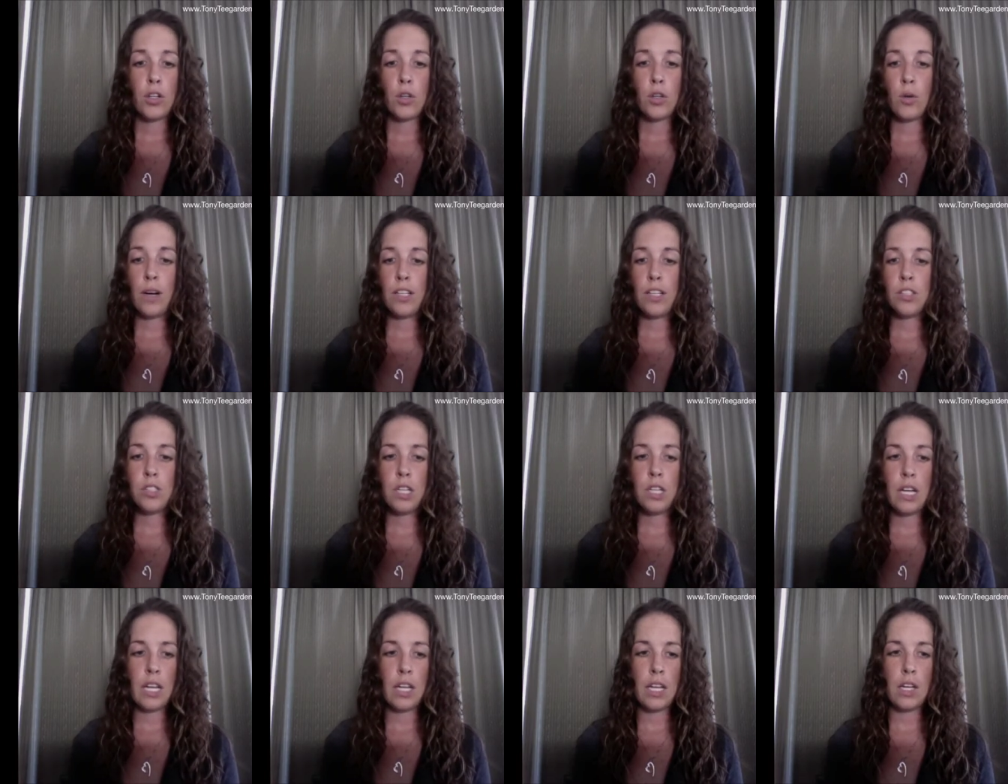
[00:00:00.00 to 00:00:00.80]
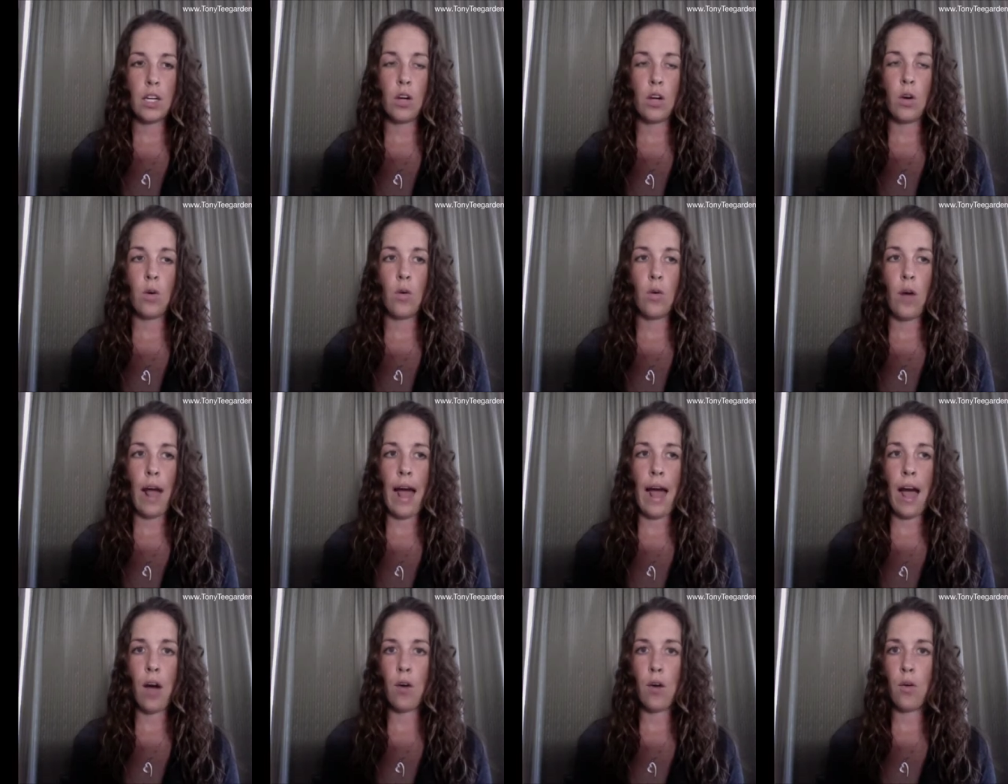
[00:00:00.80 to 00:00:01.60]
questioning,
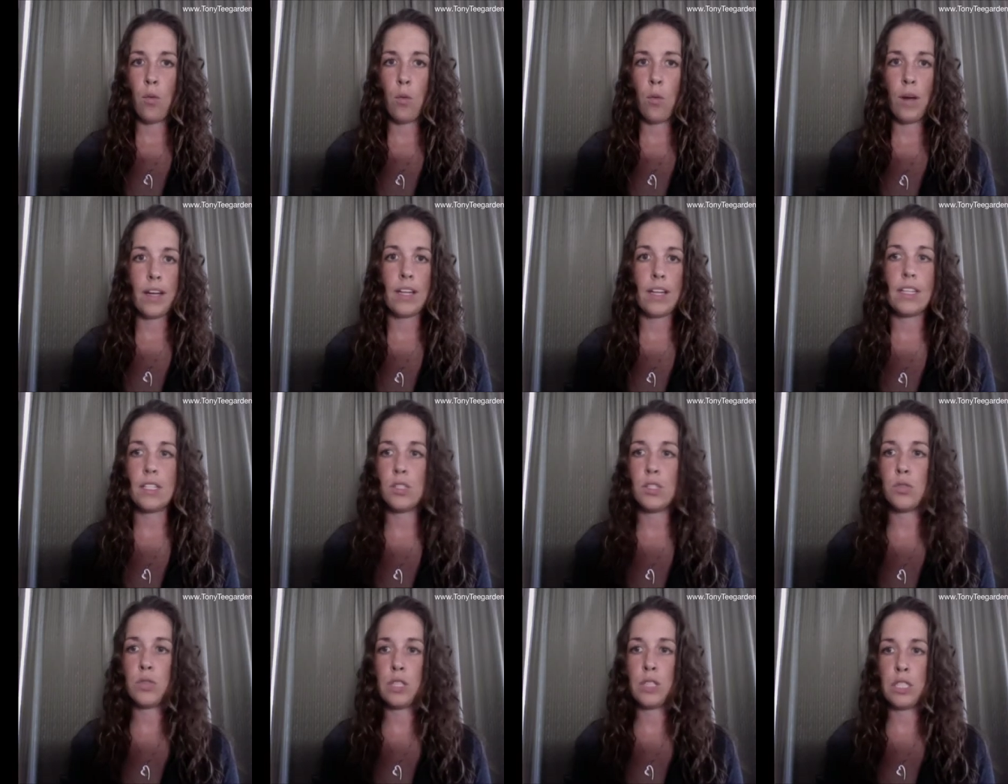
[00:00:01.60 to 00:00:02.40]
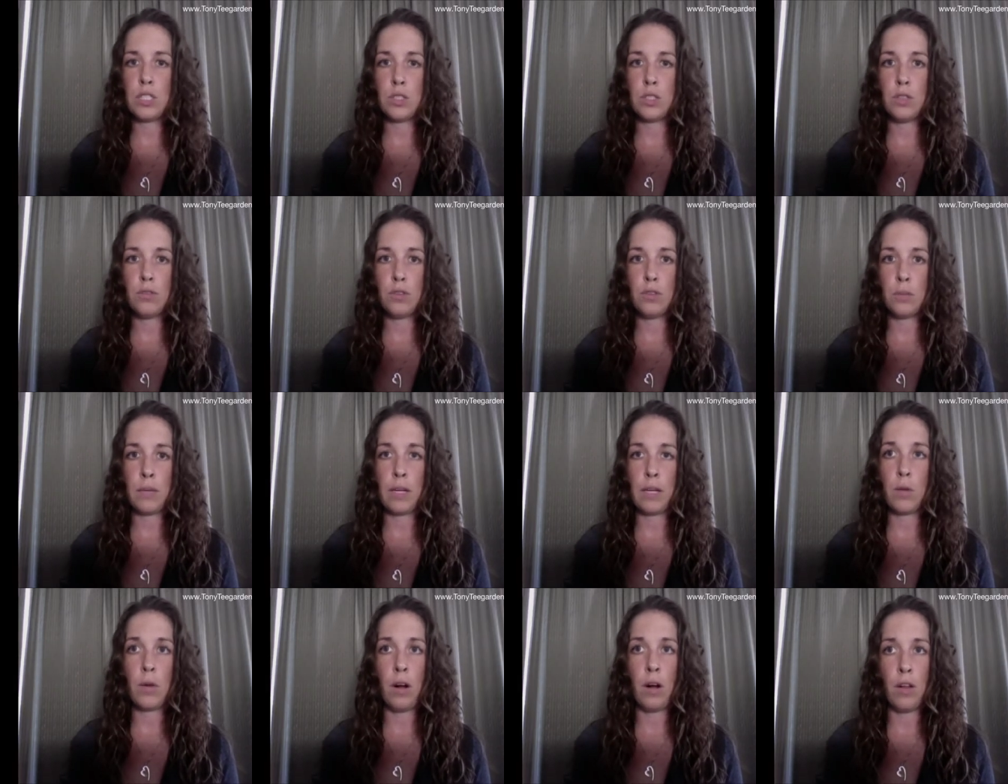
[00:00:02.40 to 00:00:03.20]
what can this really do for
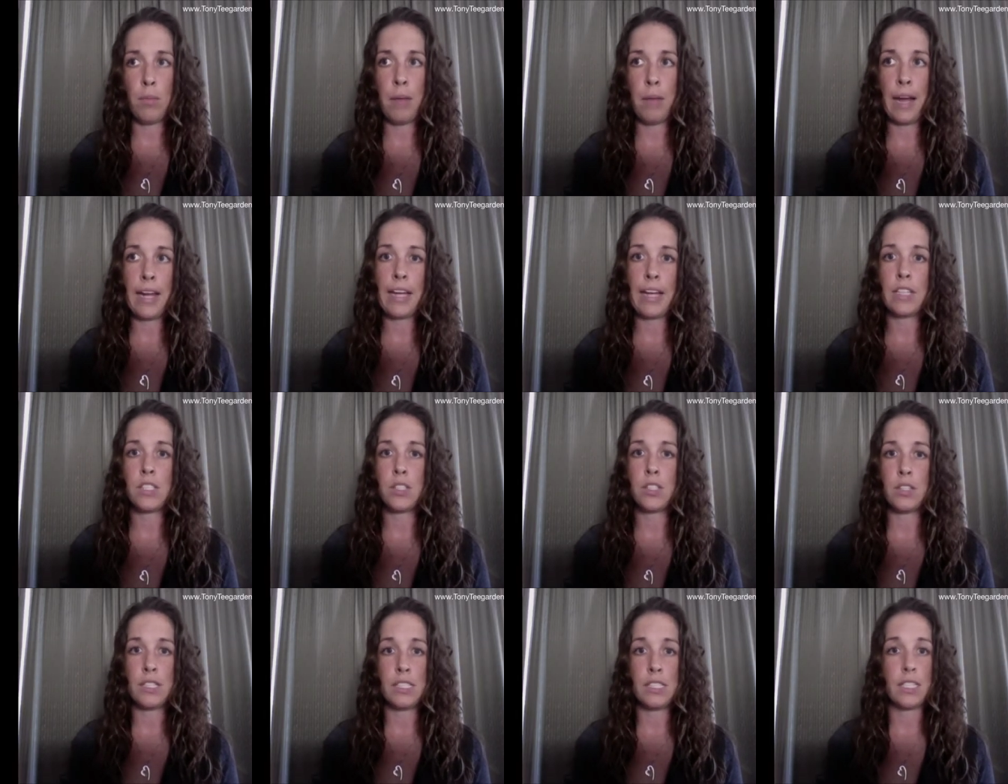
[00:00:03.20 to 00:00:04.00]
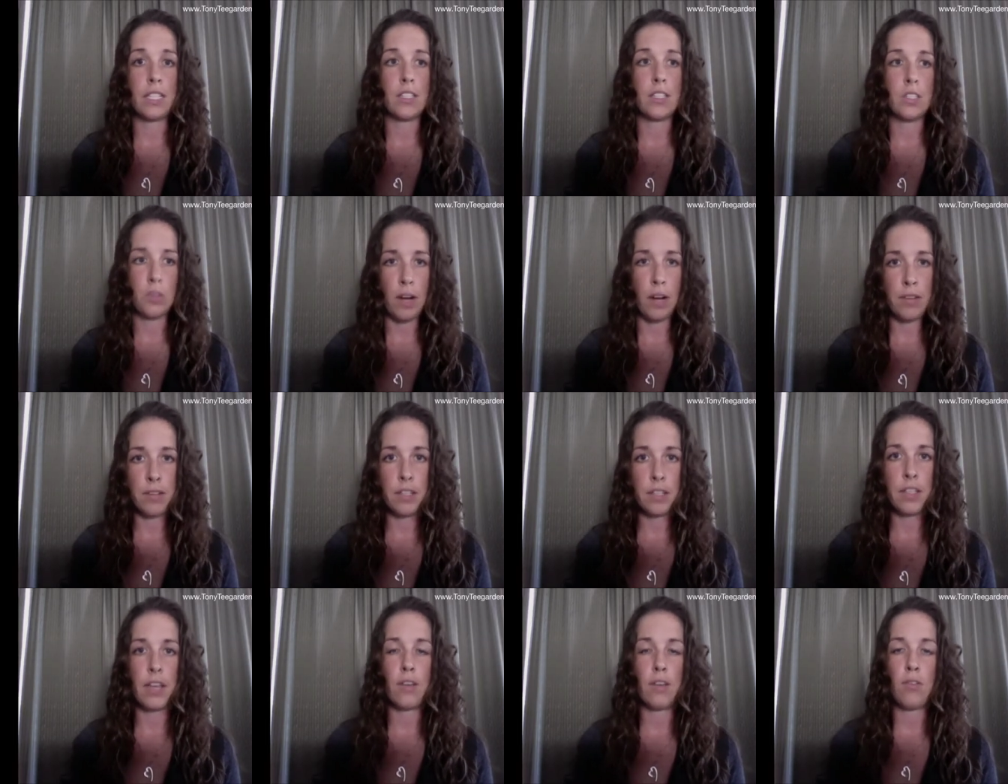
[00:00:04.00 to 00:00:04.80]
me? Well, my answer is it can do
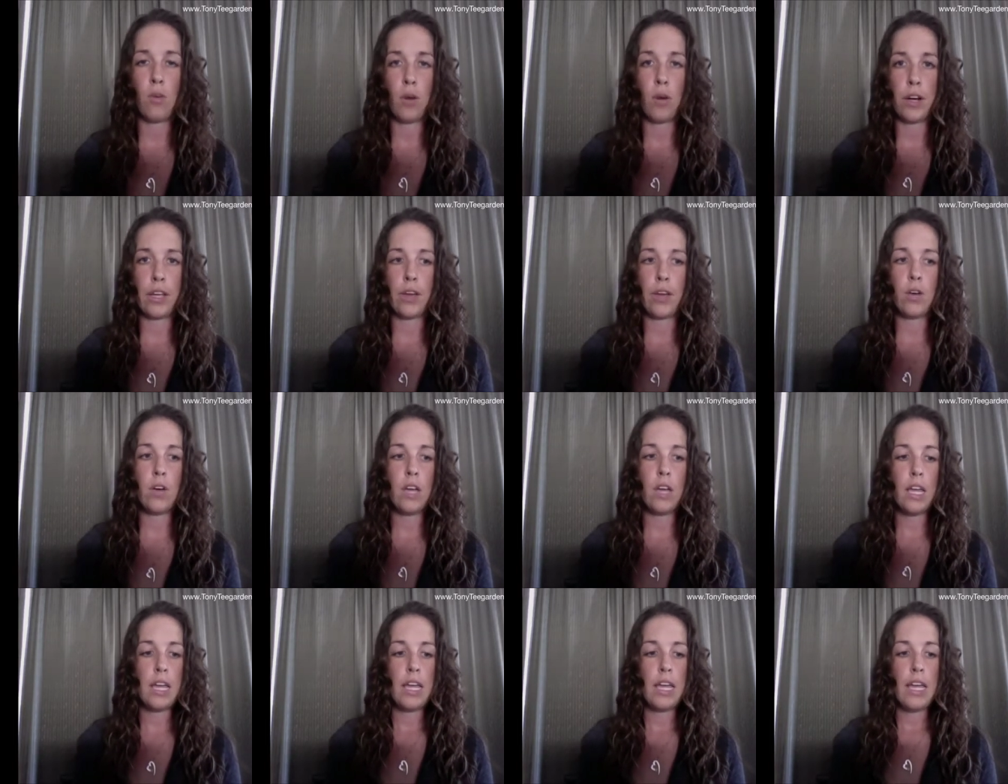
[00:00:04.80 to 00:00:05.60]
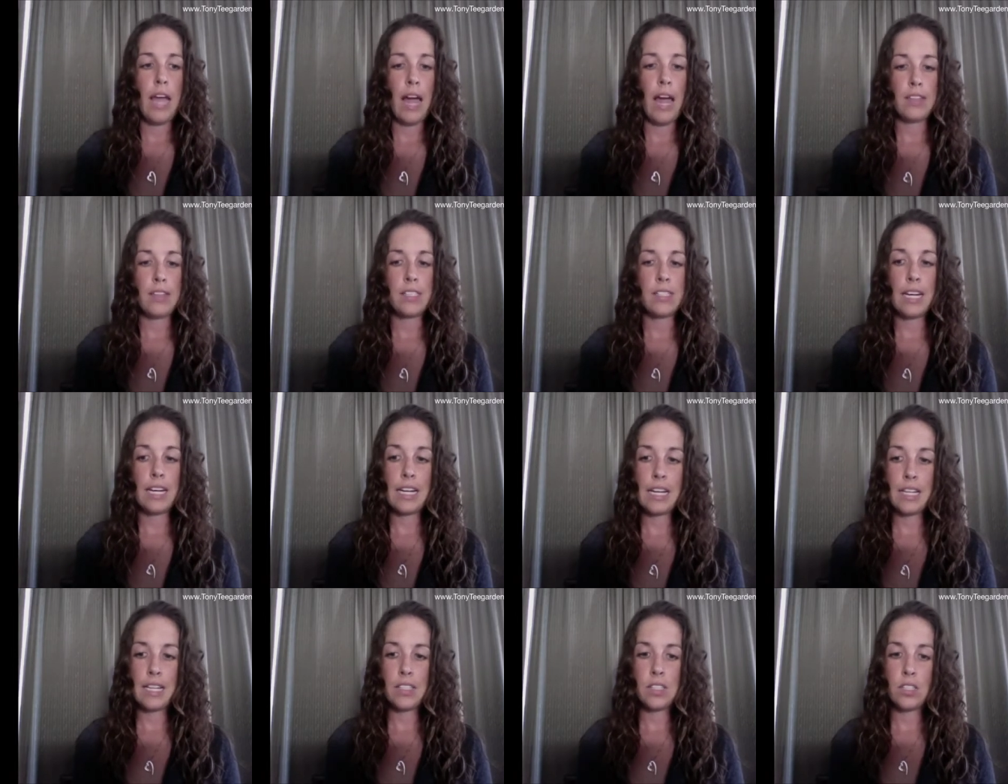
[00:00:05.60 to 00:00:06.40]
everything for you. And the
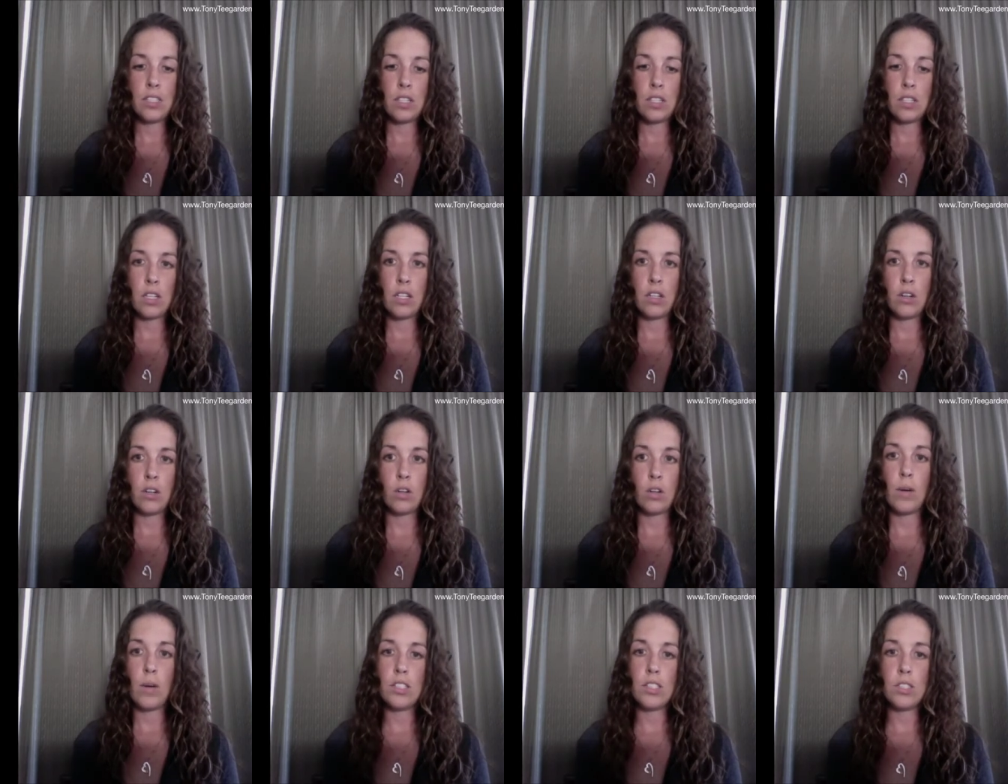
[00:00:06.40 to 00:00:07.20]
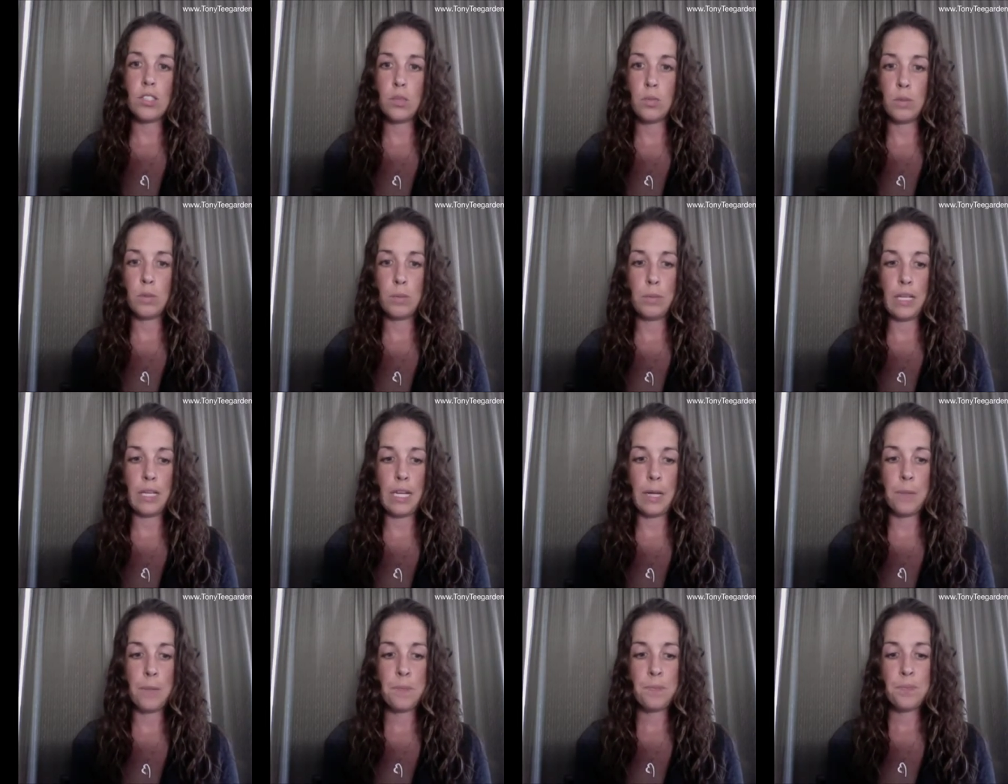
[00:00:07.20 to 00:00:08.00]
second answer or question would
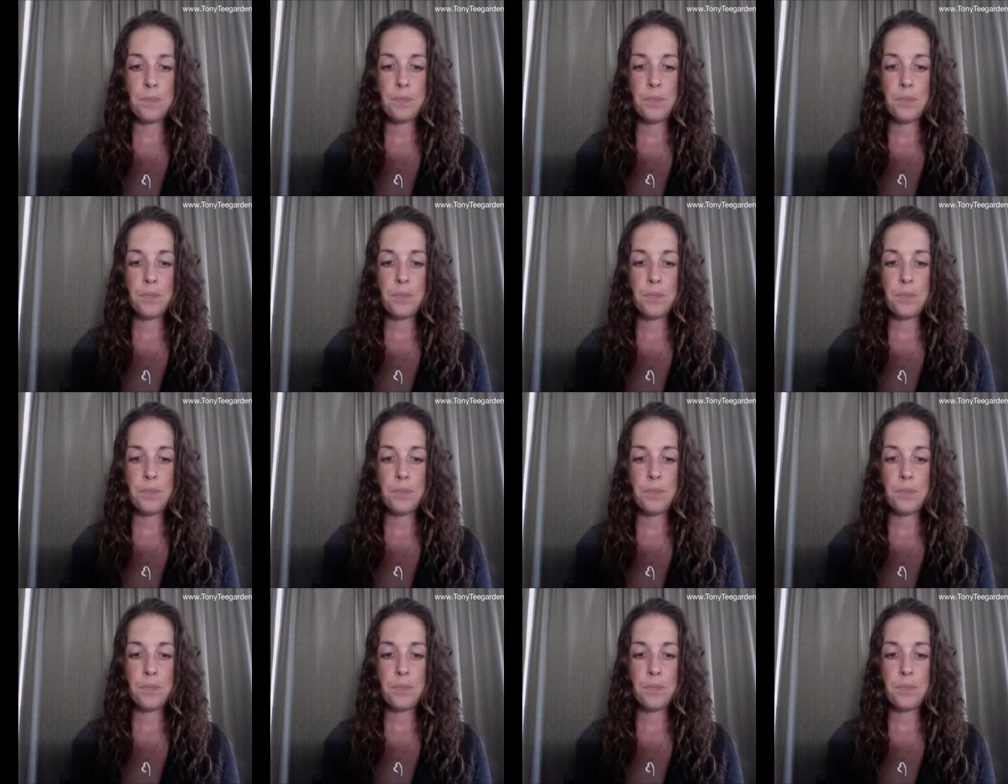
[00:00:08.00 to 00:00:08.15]
be,